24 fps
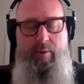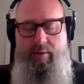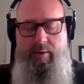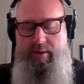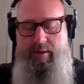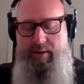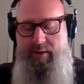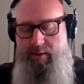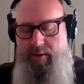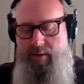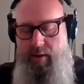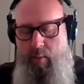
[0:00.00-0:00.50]

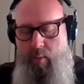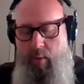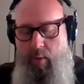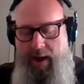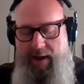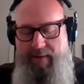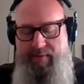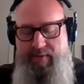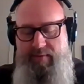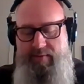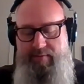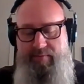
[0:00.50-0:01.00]
going to know
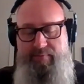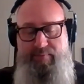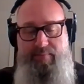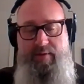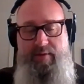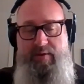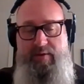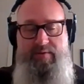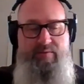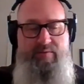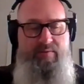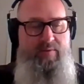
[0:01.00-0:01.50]
why
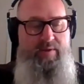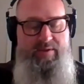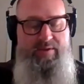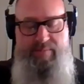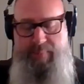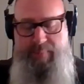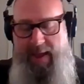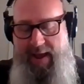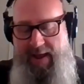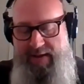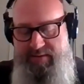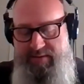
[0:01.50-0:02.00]
this
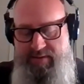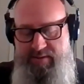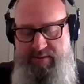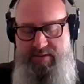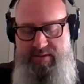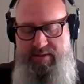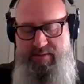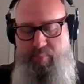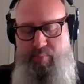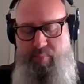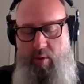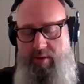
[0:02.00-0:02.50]
passage
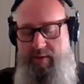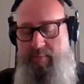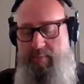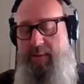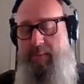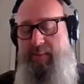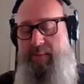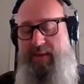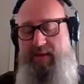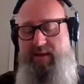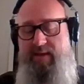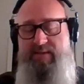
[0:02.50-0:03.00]
is important to me,
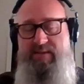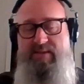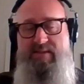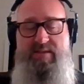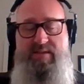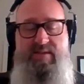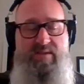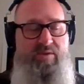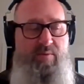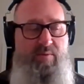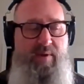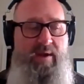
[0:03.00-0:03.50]
because
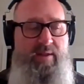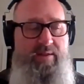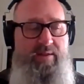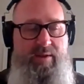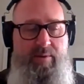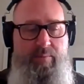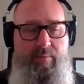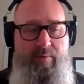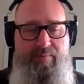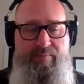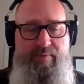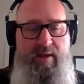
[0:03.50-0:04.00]
it's
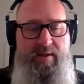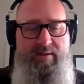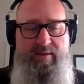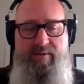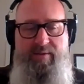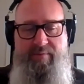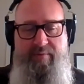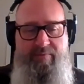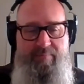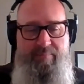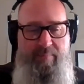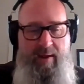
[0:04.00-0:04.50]
directly
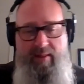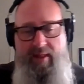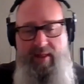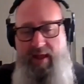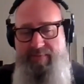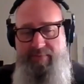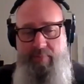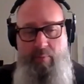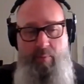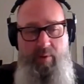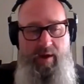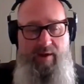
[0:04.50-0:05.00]
reflective of my
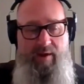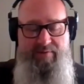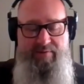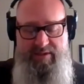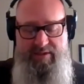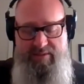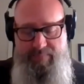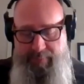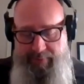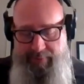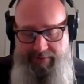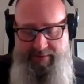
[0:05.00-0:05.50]
life and what I've
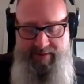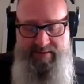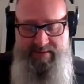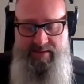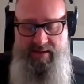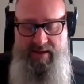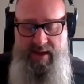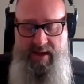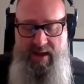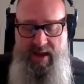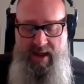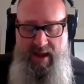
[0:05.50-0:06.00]
experienced.
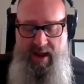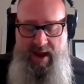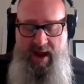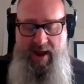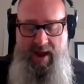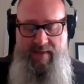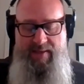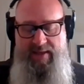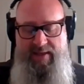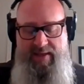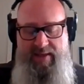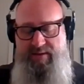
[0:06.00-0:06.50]

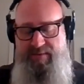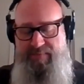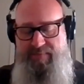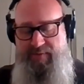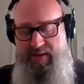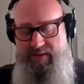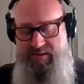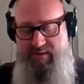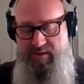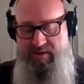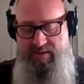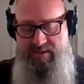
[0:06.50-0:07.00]
And that's
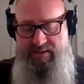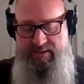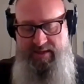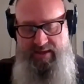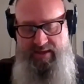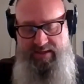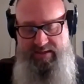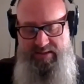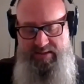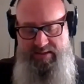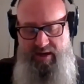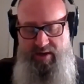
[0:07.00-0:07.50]
Ephesians
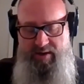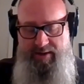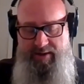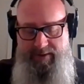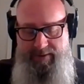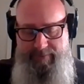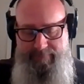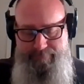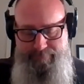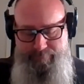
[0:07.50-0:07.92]
6, starting